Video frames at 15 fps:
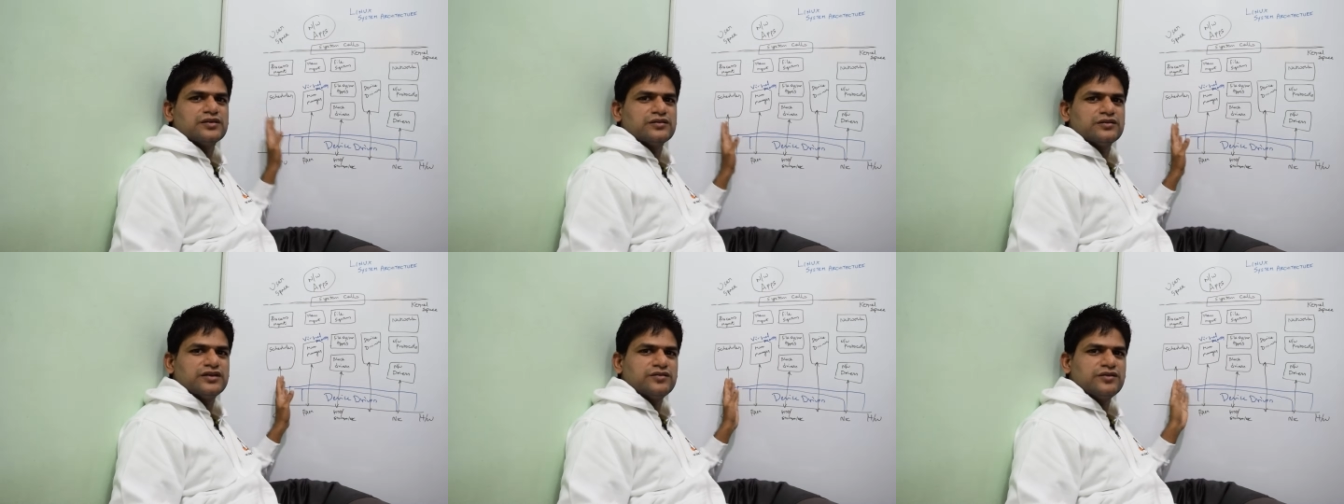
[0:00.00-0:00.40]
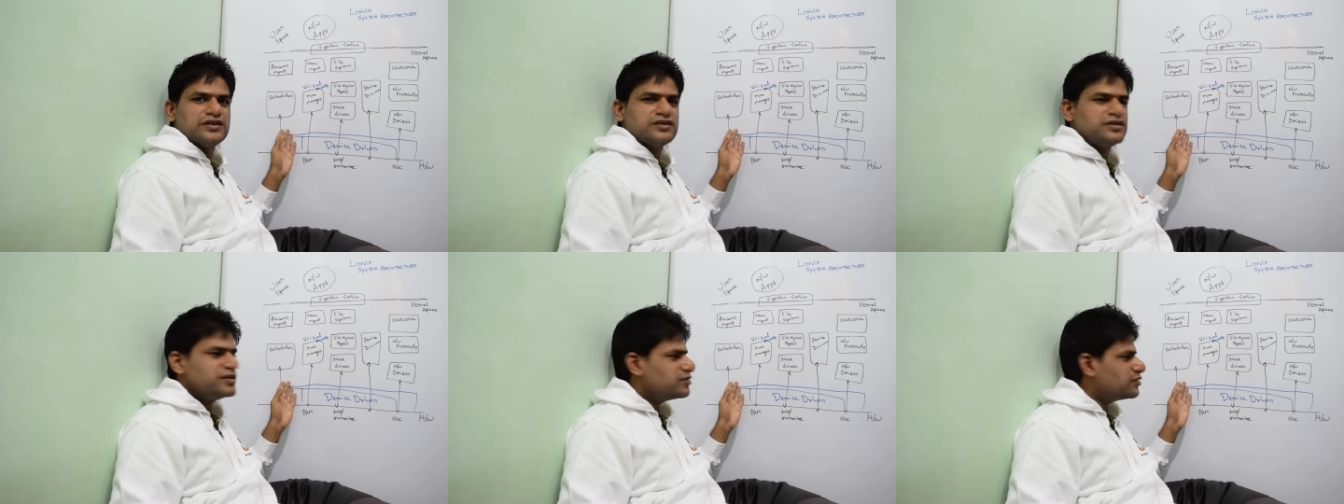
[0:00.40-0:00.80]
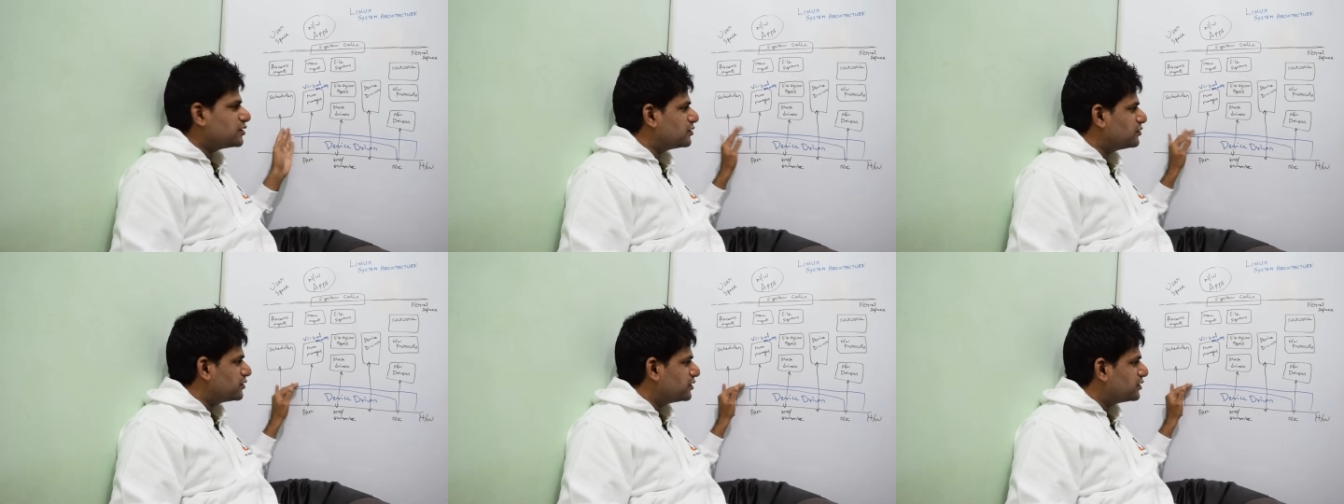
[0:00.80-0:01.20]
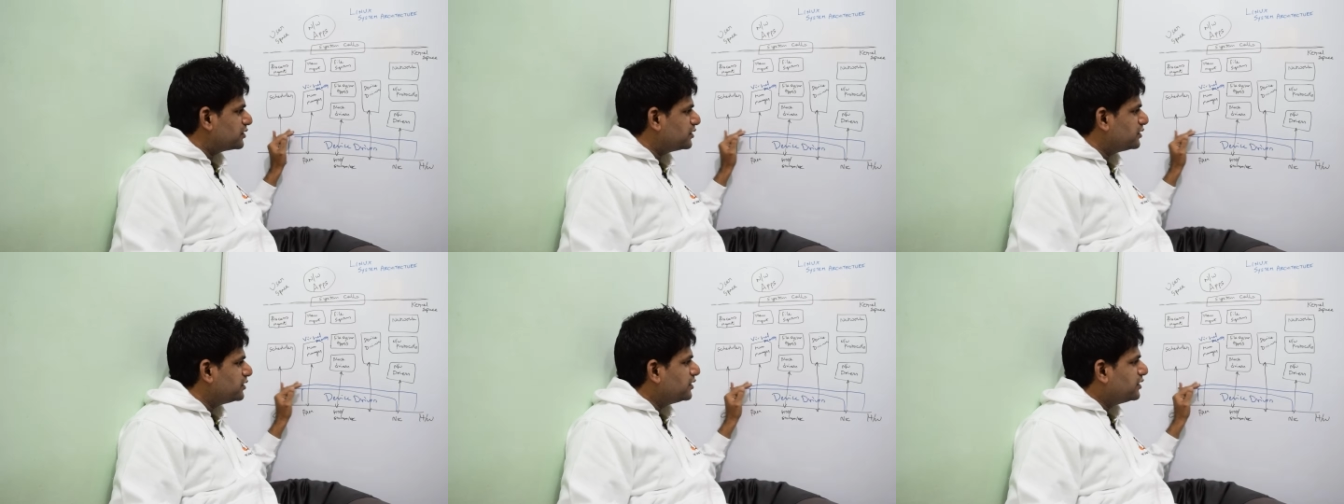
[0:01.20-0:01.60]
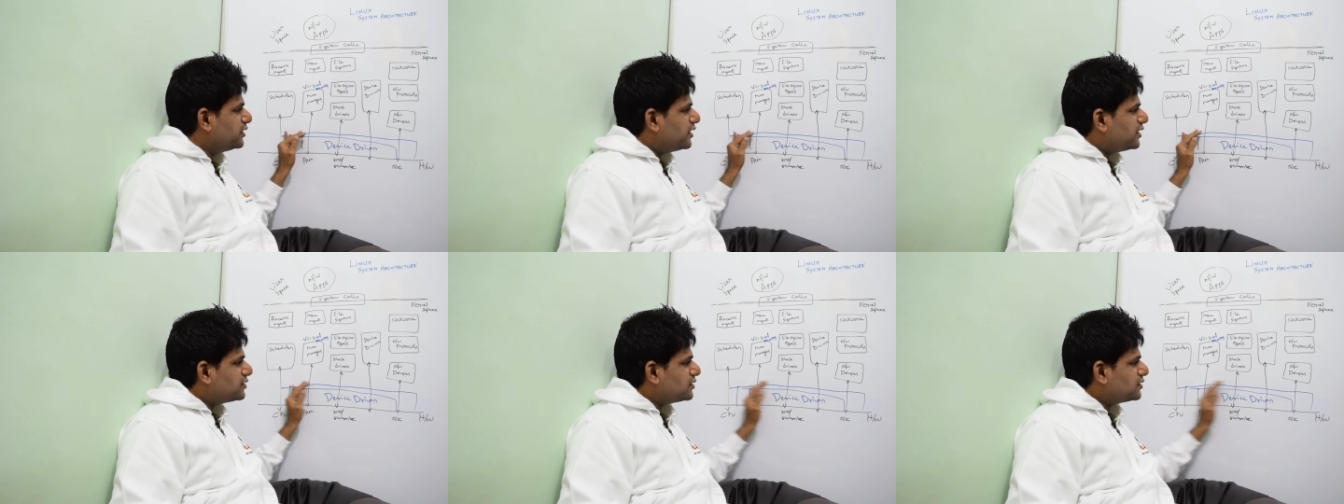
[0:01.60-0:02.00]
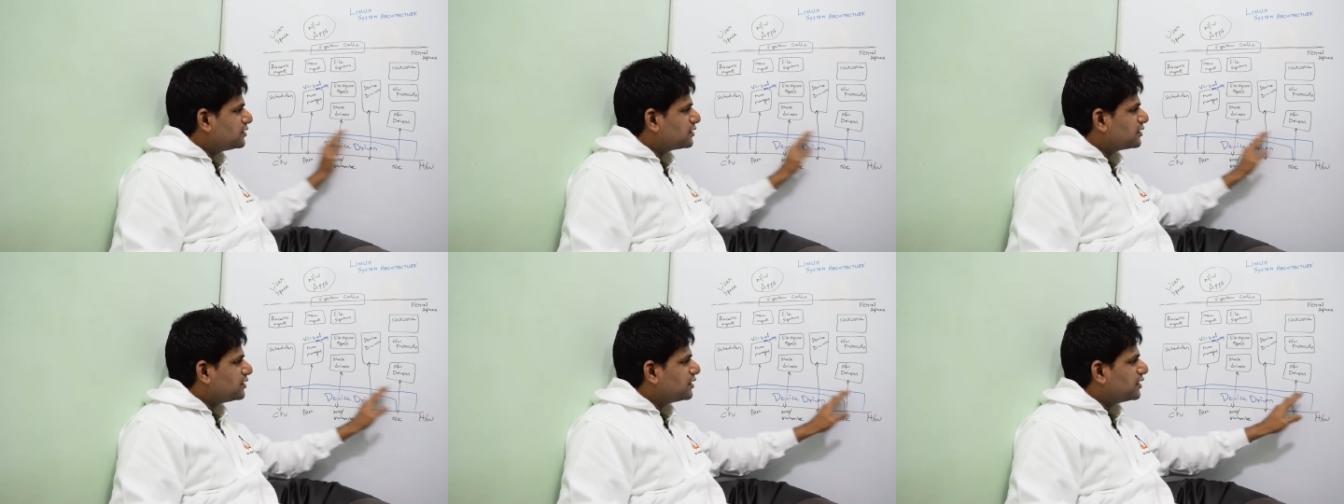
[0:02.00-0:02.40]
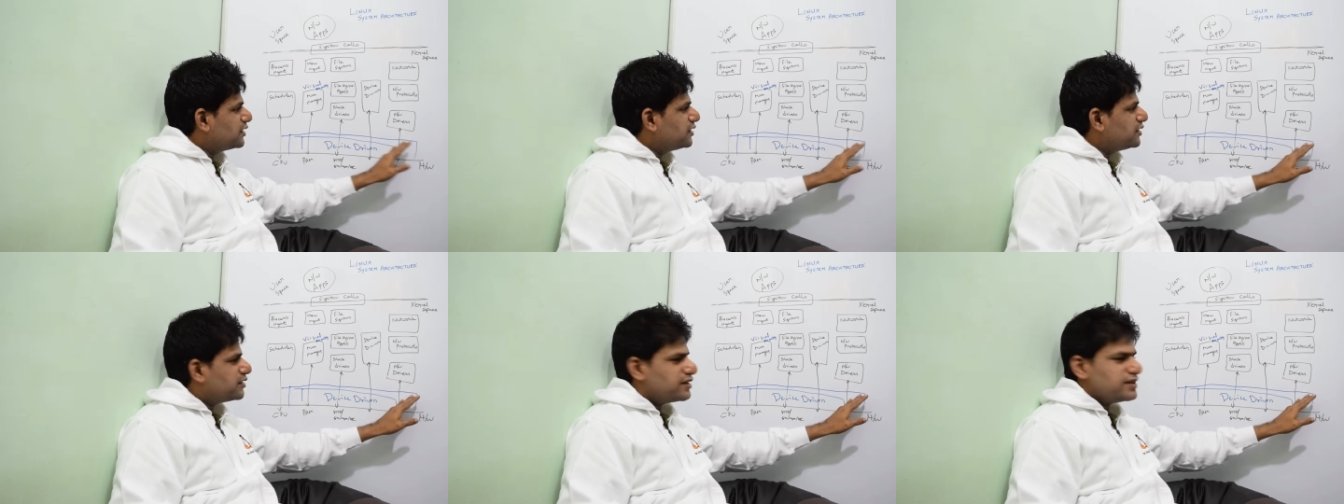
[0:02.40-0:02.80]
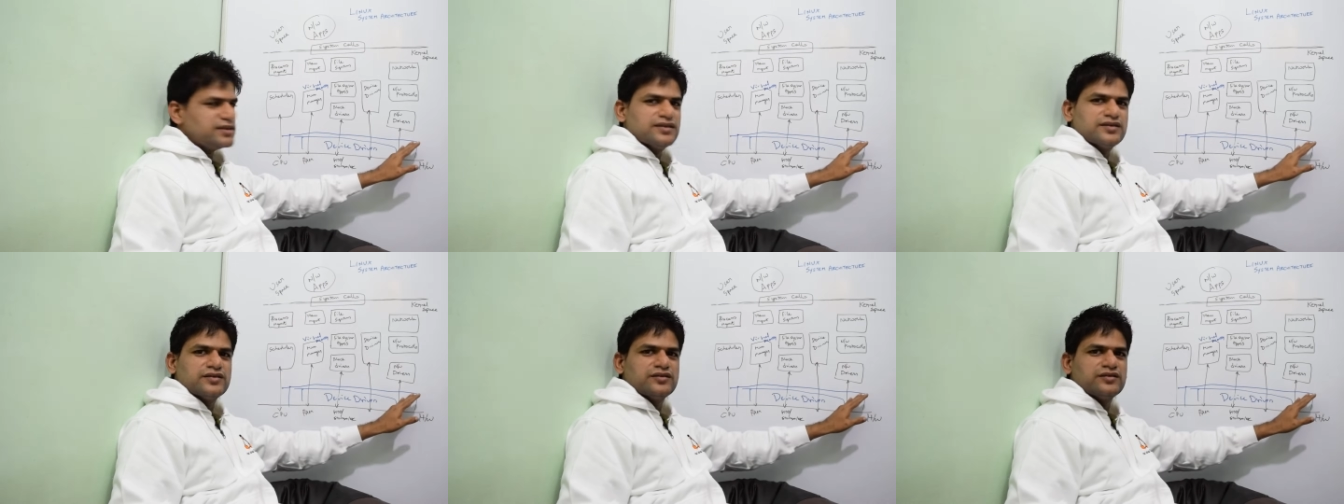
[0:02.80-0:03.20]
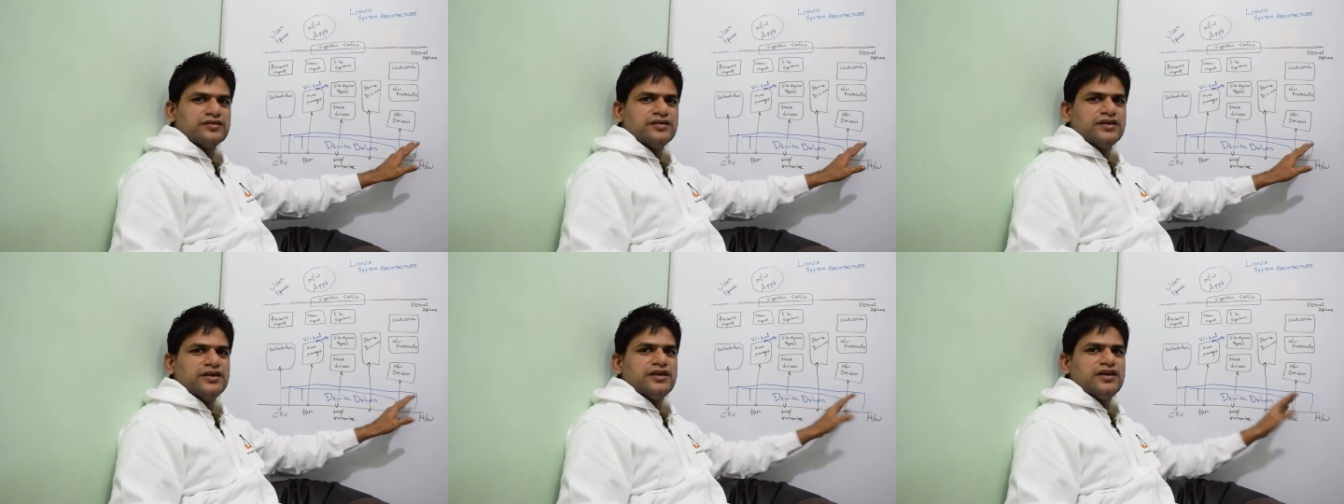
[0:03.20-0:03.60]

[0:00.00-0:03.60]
So device drivers you can see as a single layer as well. So